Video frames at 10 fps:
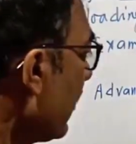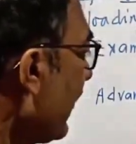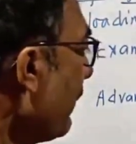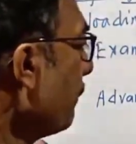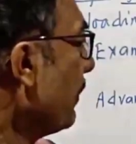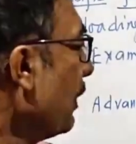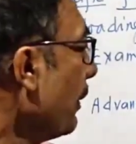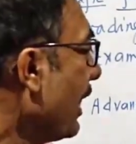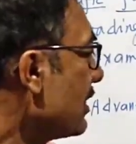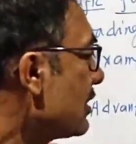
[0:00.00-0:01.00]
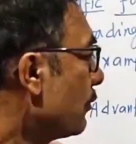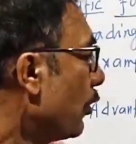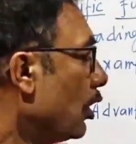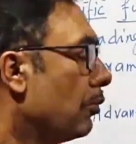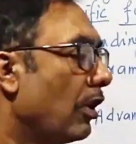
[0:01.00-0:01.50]
Implements
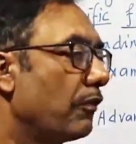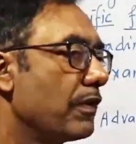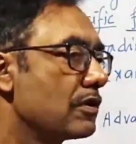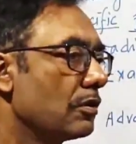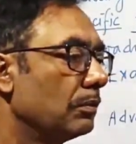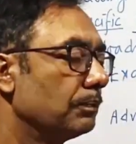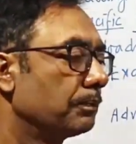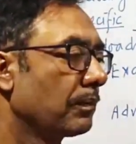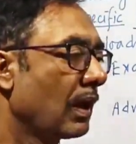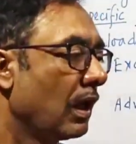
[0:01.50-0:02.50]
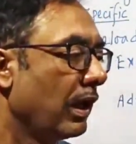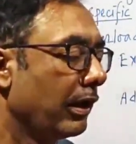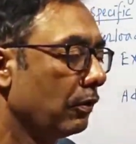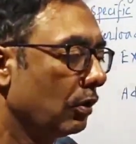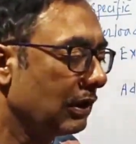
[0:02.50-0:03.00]
polymorphism.
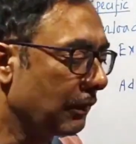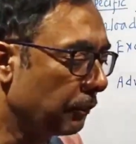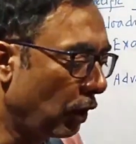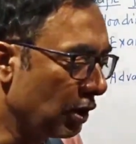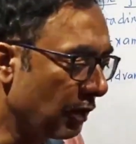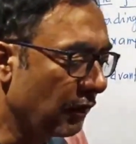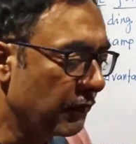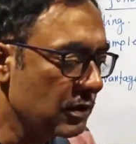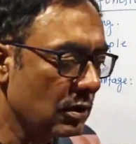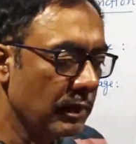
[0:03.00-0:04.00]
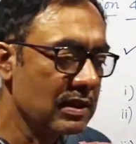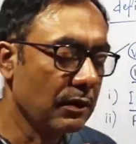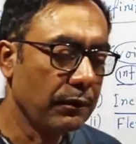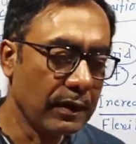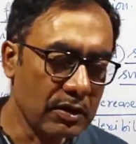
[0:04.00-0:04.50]
You know that polymorphism is
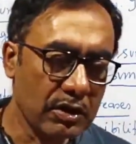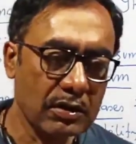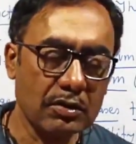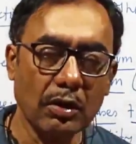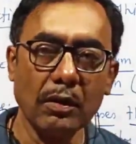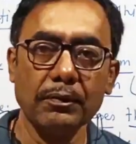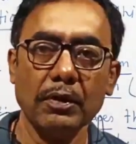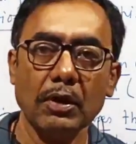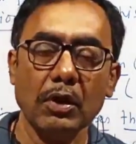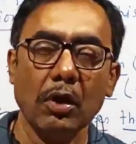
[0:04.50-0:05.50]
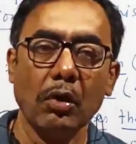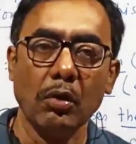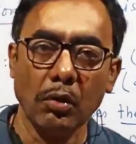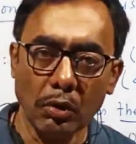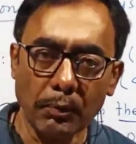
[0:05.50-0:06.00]
a feature of
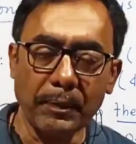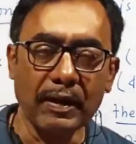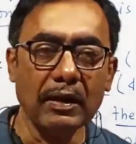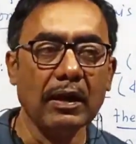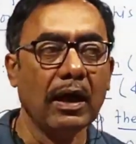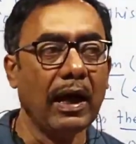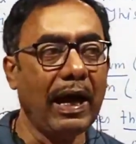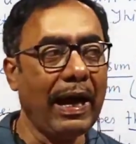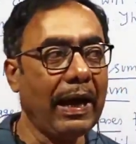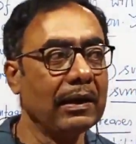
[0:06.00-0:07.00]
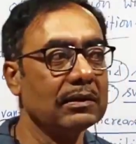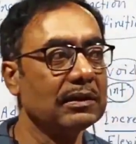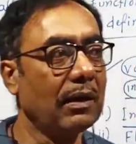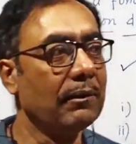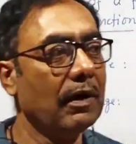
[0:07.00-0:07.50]
OOP, and
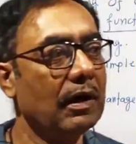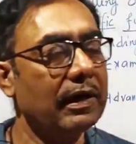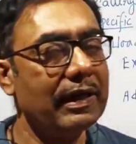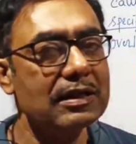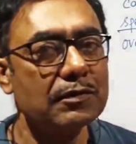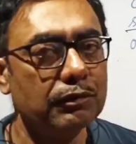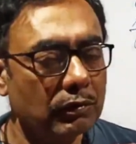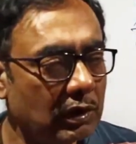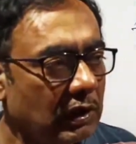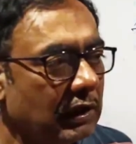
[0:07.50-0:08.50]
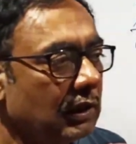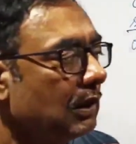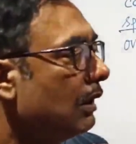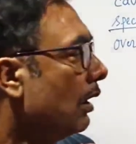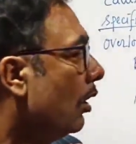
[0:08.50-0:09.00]
Java is
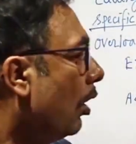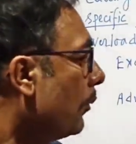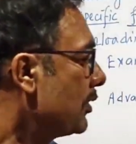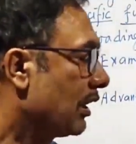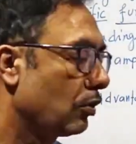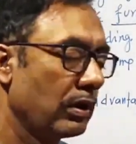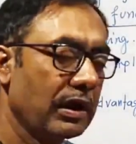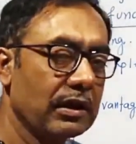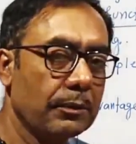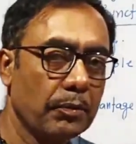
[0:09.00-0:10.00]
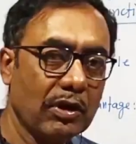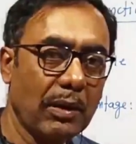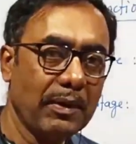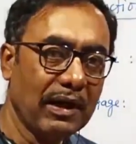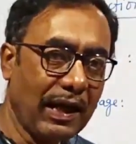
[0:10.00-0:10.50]
fully object-oriented programming